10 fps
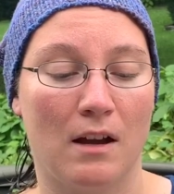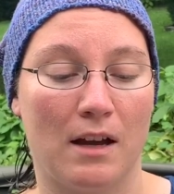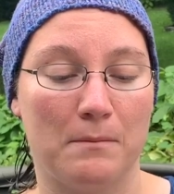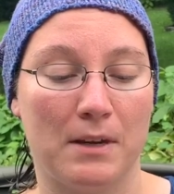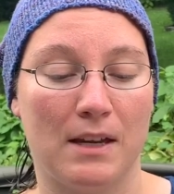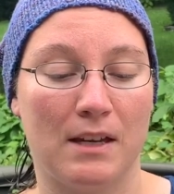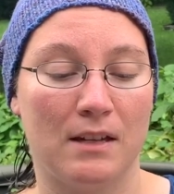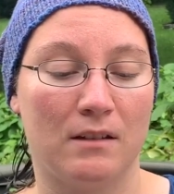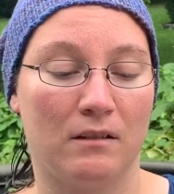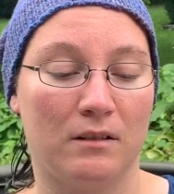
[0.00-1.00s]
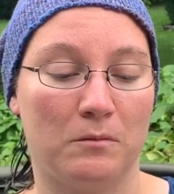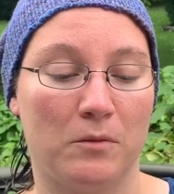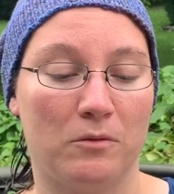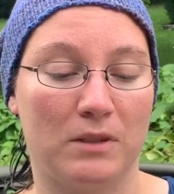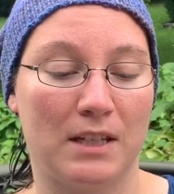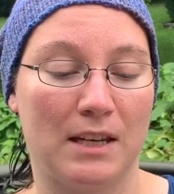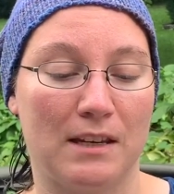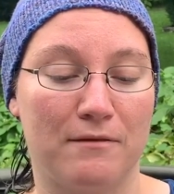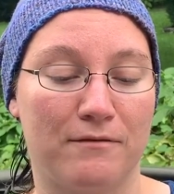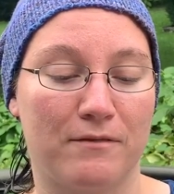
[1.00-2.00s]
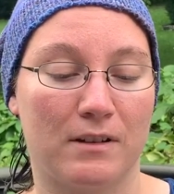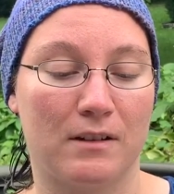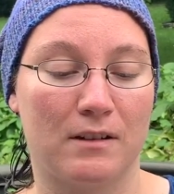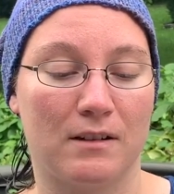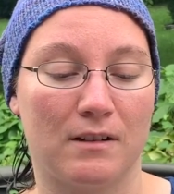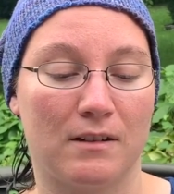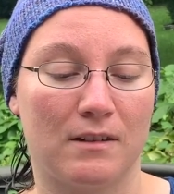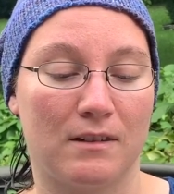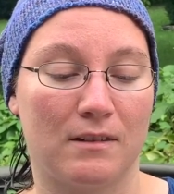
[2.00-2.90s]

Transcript: I made a little motif of